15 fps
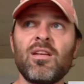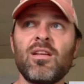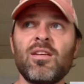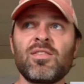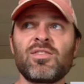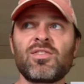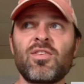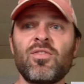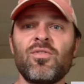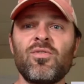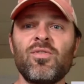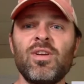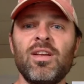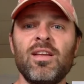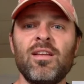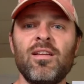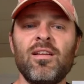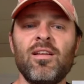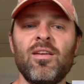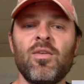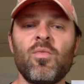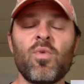So
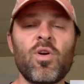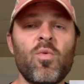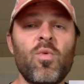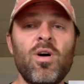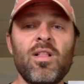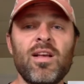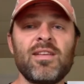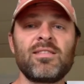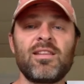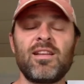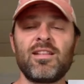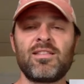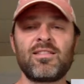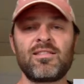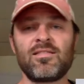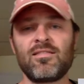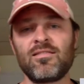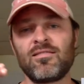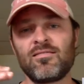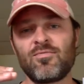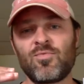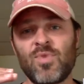when a walleye is in its
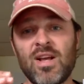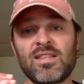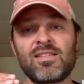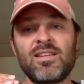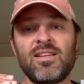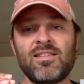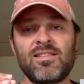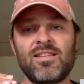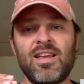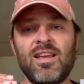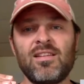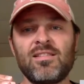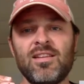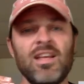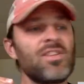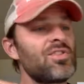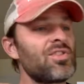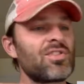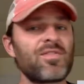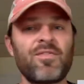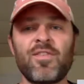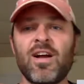resting state. It's
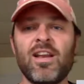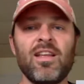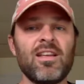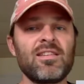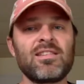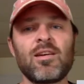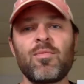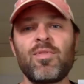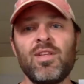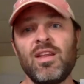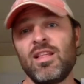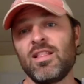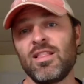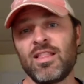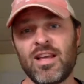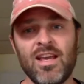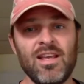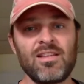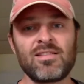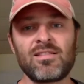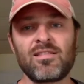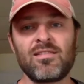just finding a depth that it
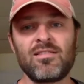likes,